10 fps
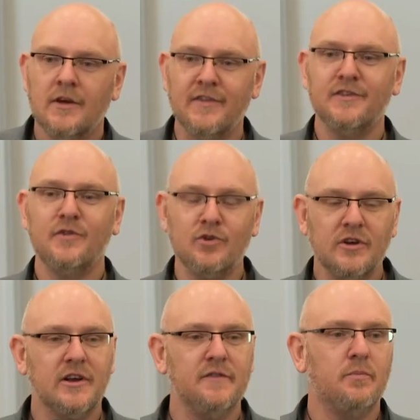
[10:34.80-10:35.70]
And these very
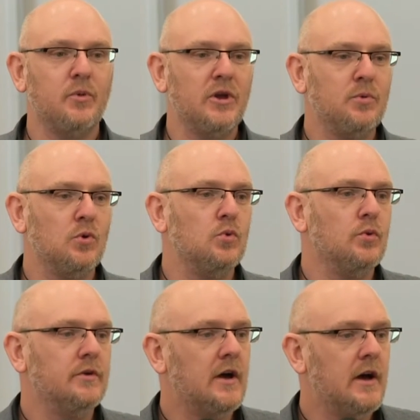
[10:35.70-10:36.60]
clever people
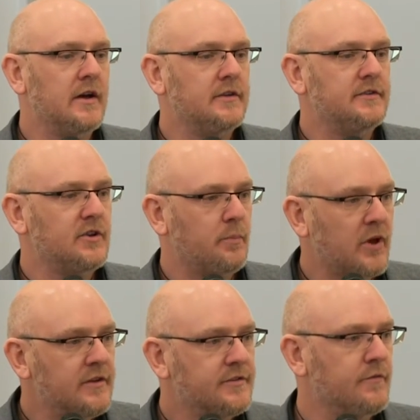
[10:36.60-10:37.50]
did a
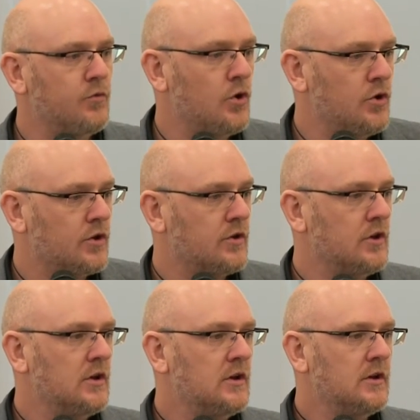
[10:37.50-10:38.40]
piece of work
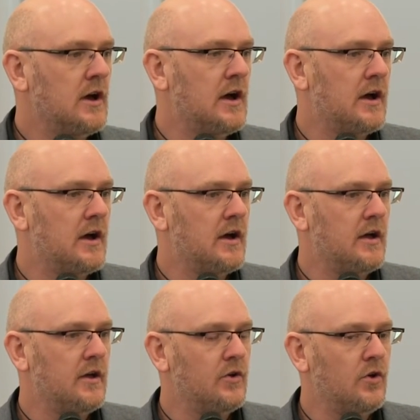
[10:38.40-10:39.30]

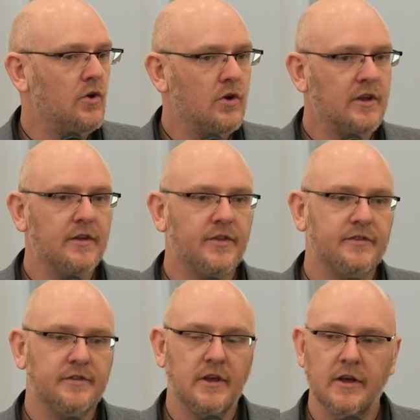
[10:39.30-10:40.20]
earlier
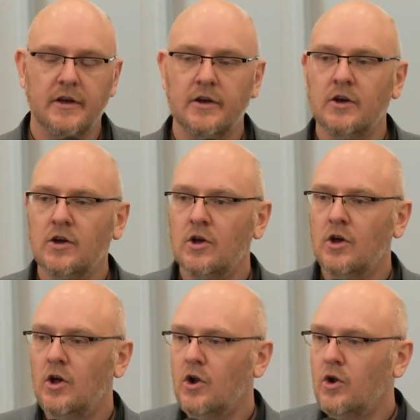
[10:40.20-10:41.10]
this year
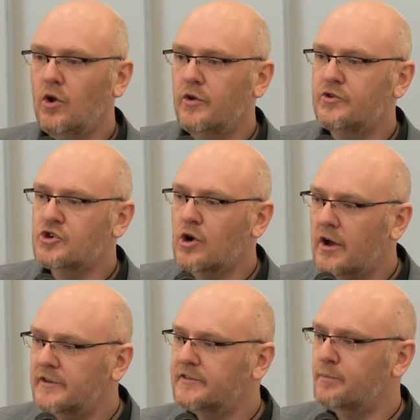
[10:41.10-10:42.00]

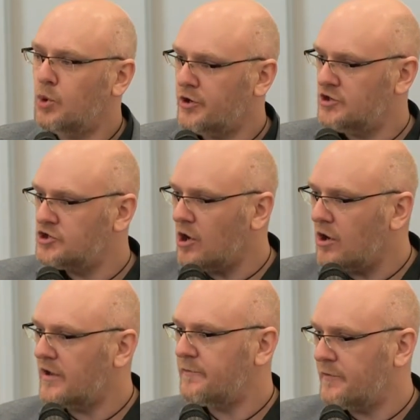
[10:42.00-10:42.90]
trying to put a
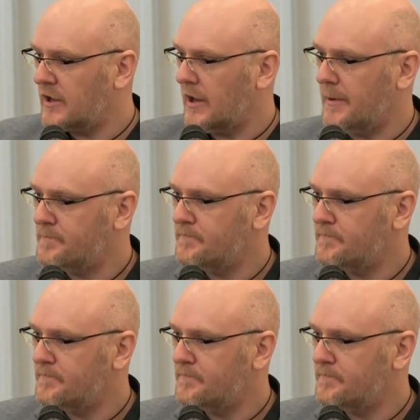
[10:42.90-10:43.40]
dollar figure,